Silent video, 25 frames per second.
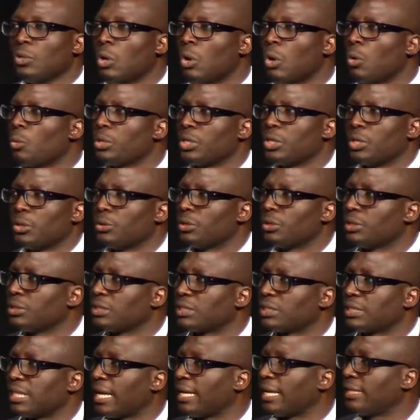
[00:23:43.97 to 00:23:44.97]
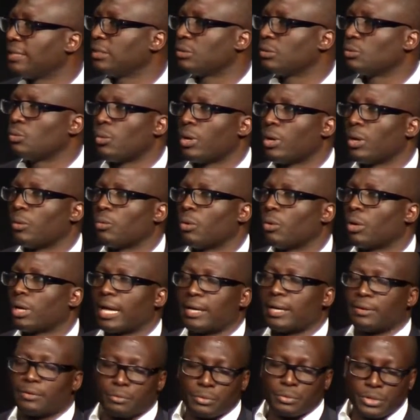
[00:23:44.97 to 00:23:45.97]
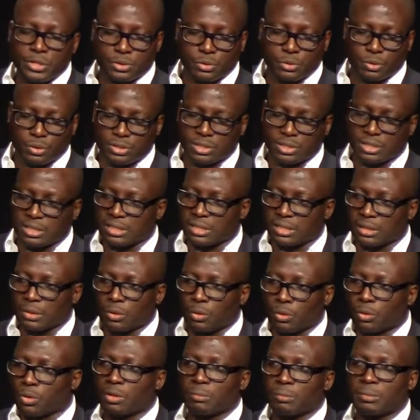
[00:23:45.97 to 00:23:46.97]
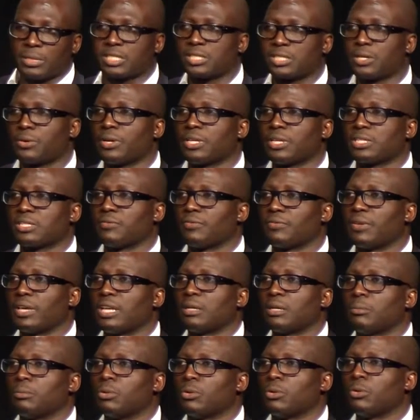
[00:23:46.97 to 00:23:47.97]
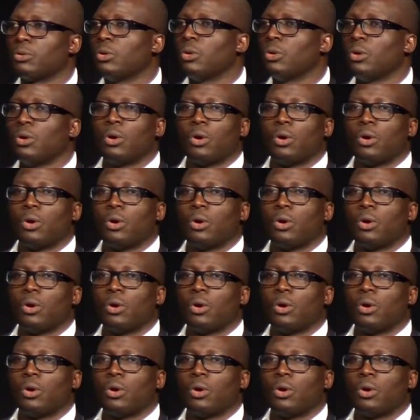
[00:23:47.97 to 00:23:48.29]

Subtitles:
or we don't understand what kind of resources, the local materials available,